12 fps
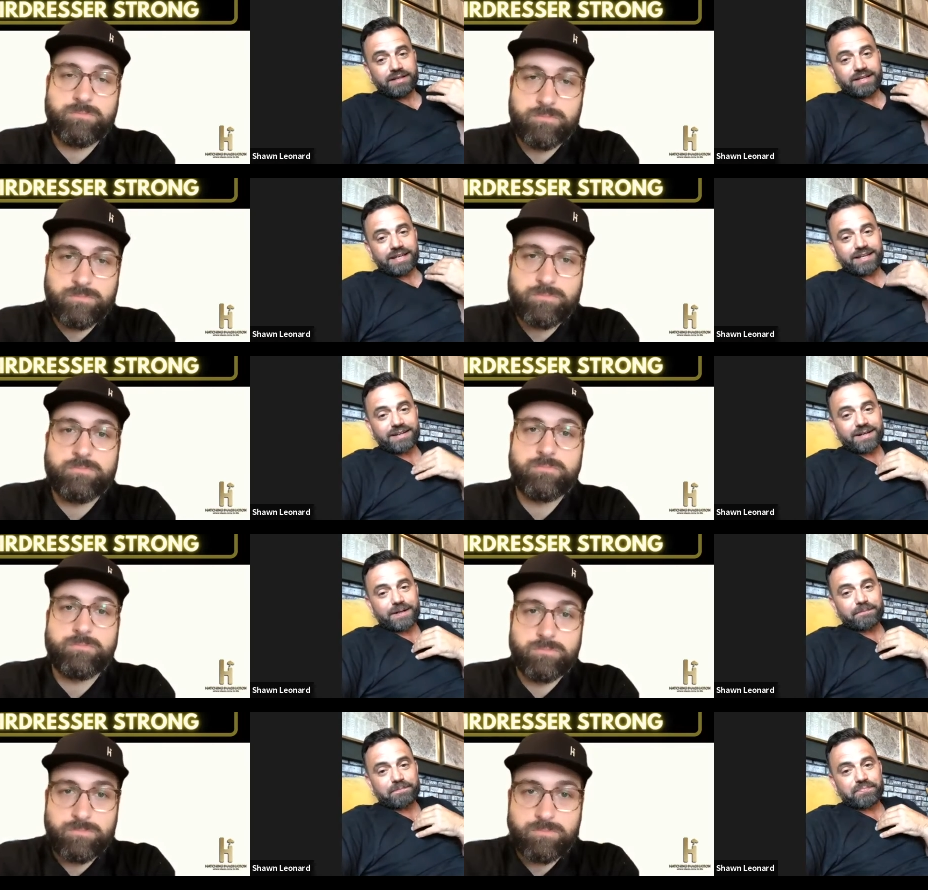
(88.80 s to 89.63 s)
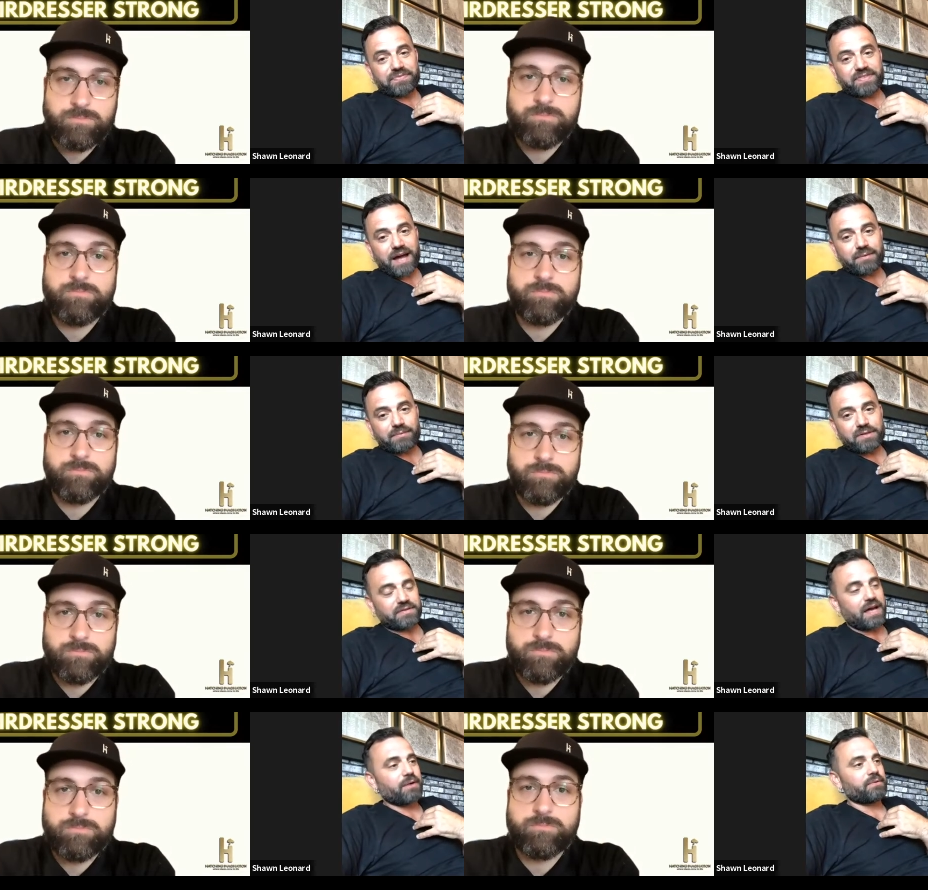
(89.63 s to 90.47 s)
Speaker 1: And uh, that,
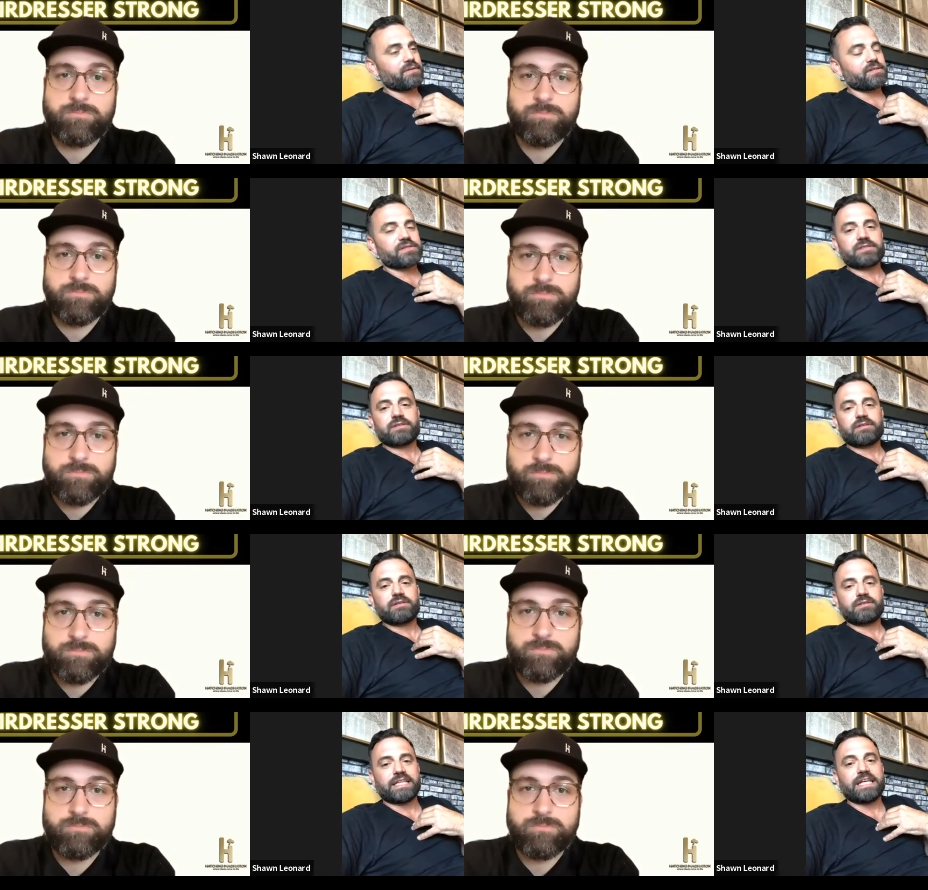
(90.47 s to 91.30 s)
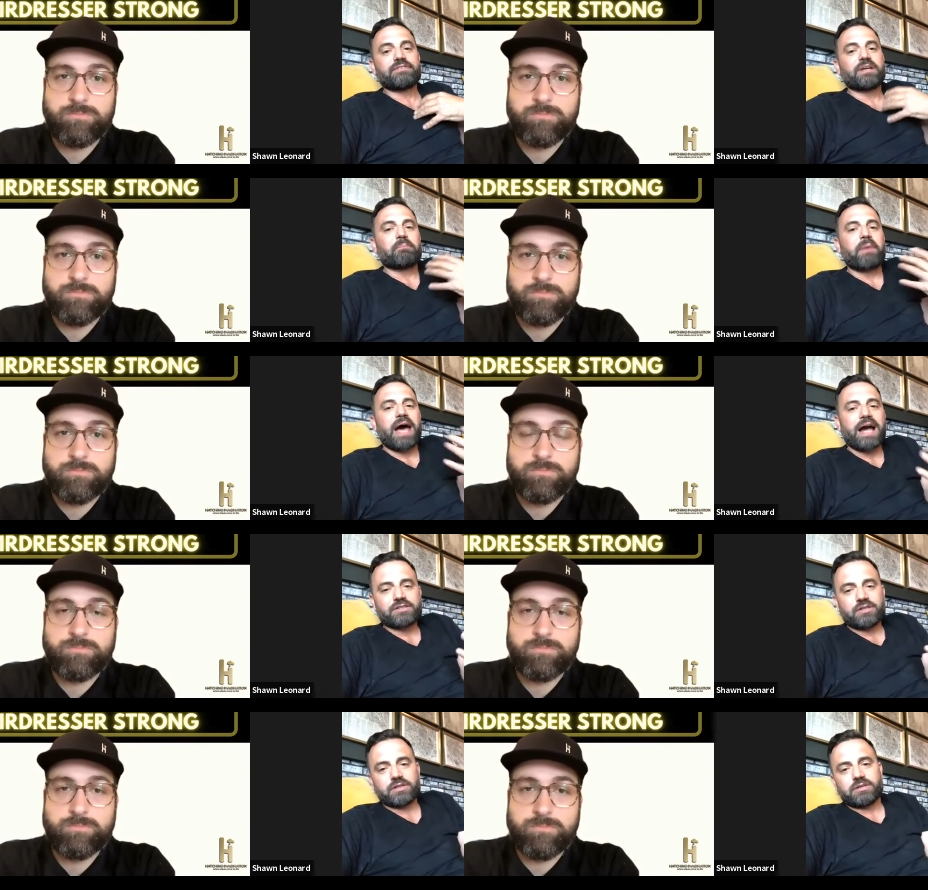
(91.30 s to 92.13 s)
that was giving back
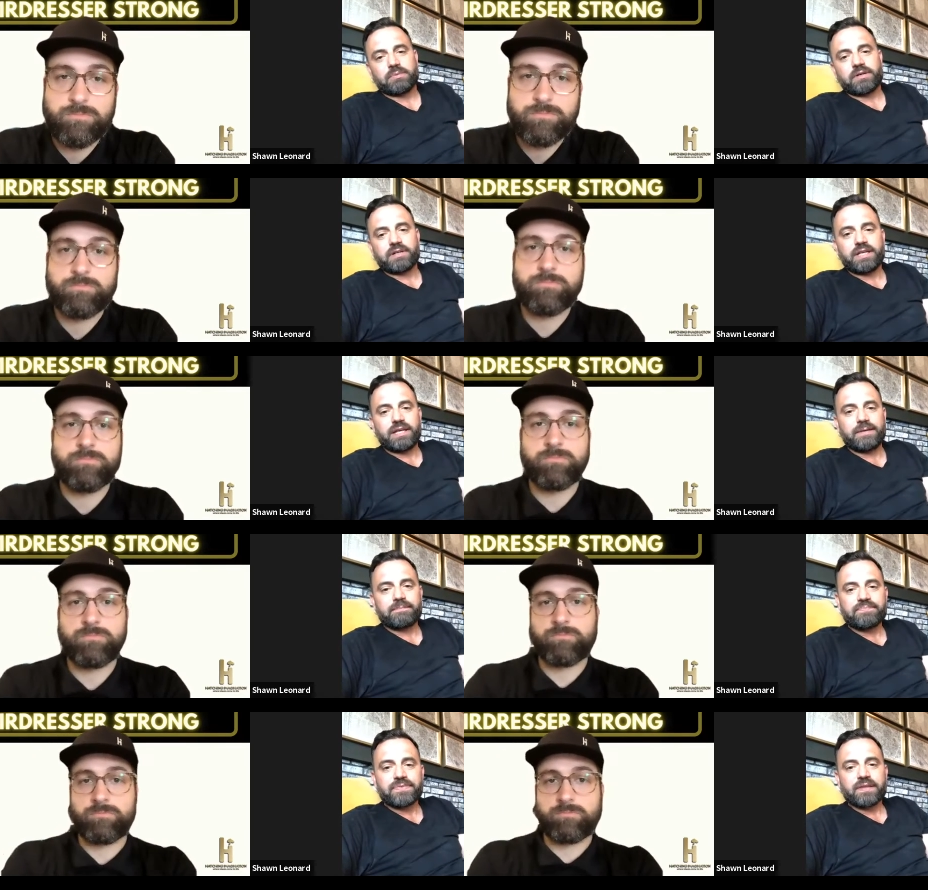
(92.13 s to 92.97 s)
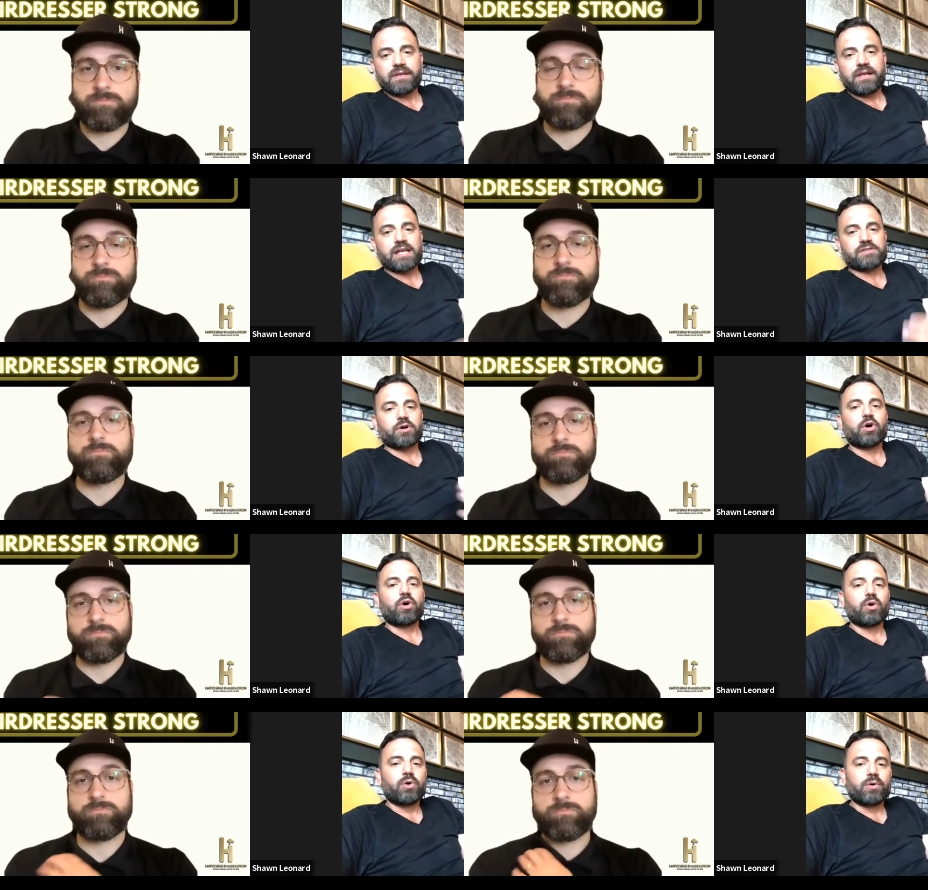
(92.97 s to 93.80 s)
to community as a
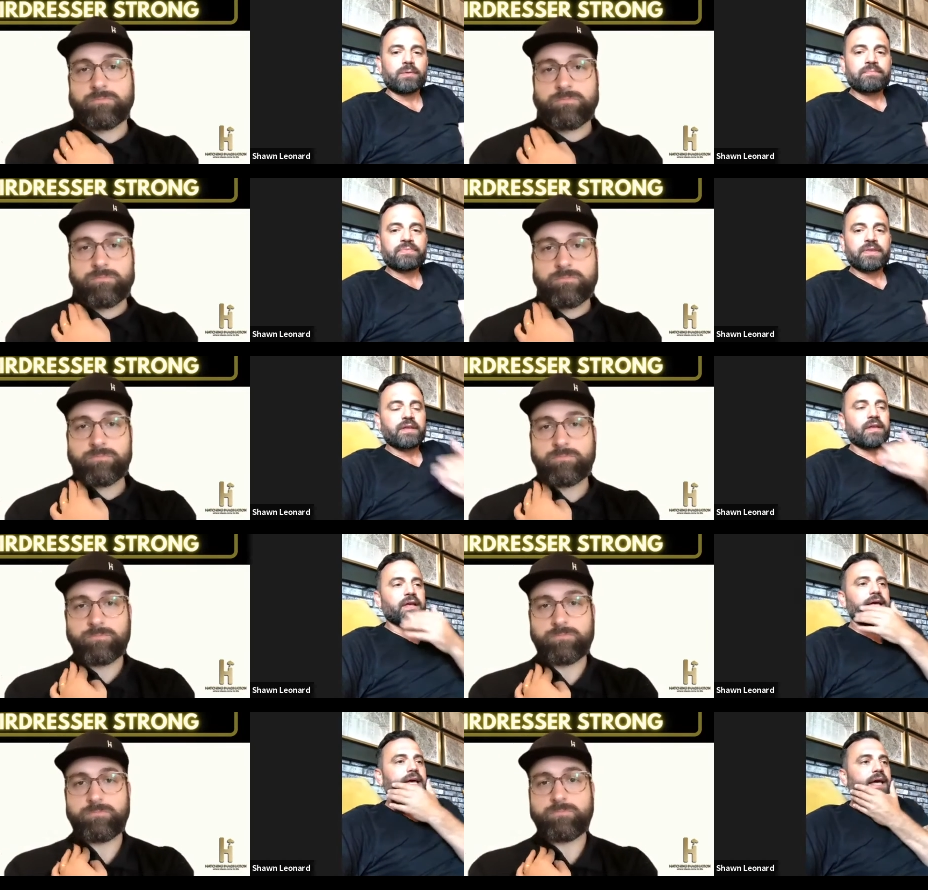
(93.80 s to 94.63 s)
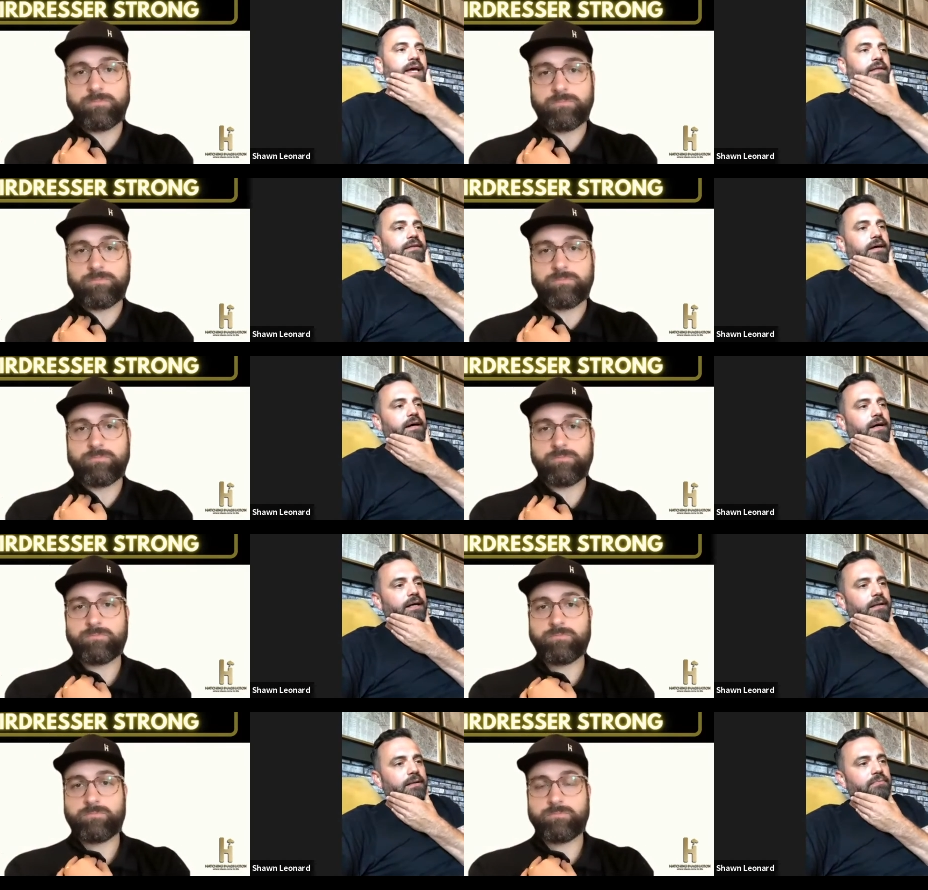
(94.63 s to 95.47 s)
whole. And,
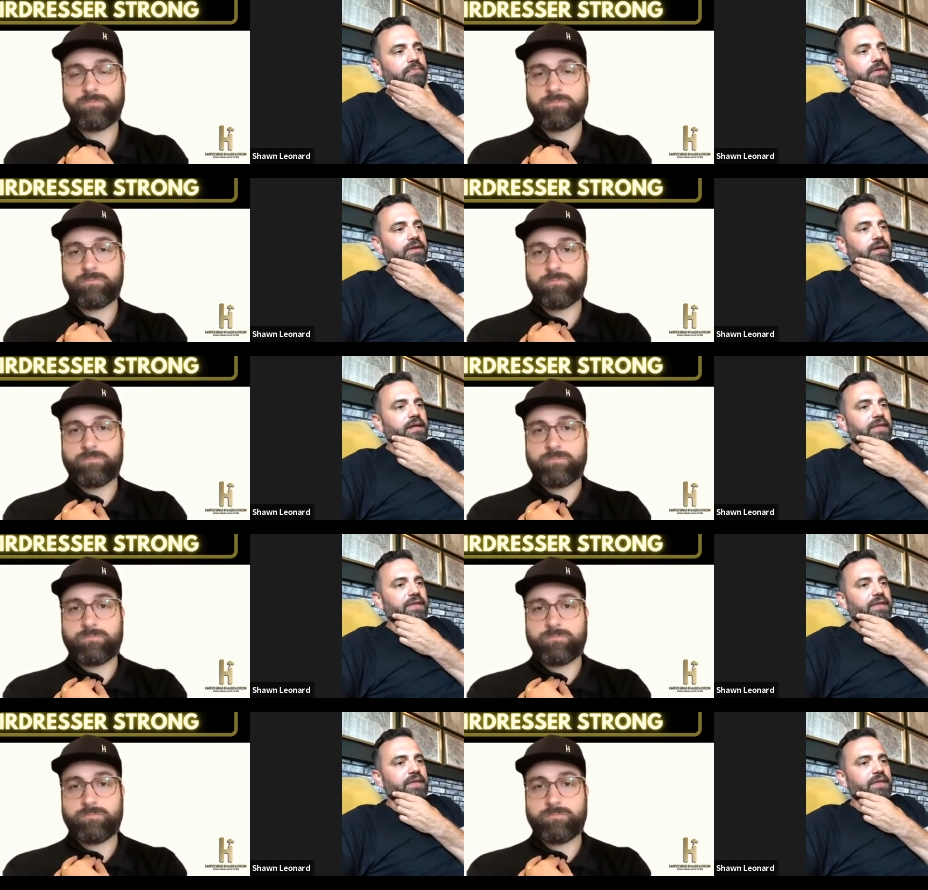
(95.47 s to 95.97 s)
um, and